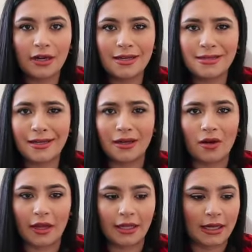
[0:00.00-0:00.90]
And it's like,
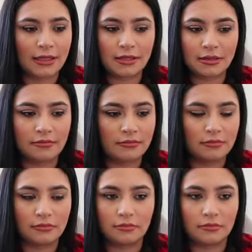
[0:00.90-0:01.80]
no, like
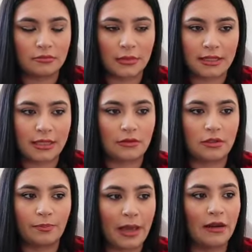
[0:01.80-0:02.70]
that sounds
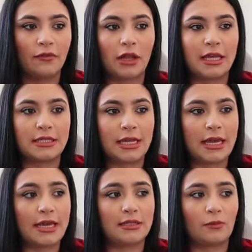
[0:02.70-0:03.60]
painful as it is.